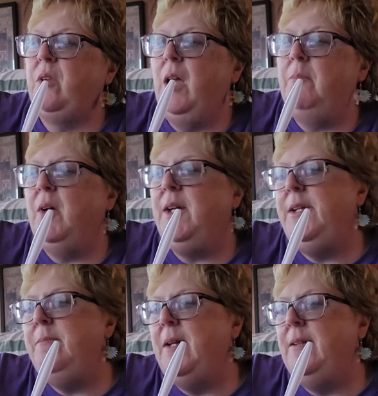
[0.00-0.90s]
I'm
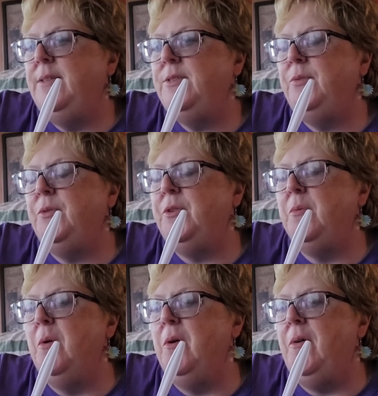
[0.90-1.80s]
writing my list for
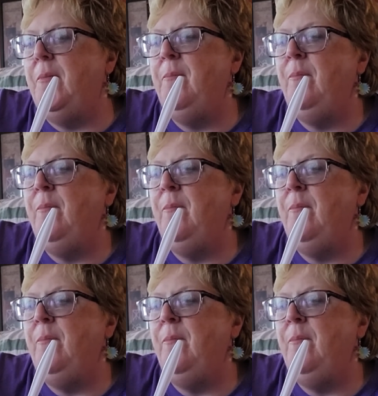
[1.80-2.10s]
tomorrow.